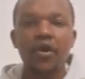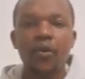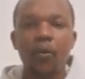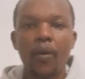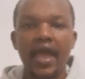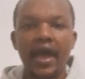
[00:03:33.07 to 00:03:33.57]

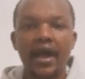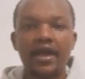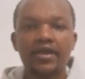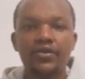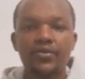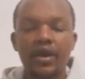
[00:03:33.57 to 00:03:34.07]

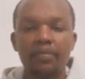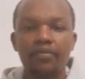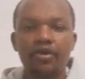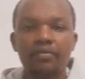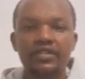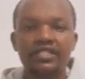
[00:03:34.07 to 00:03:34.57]
where you are
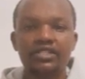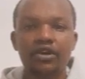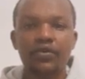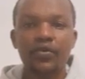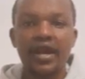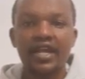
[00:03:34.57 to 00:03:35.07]
promised
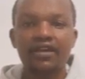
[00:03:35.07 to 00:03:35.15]
or you are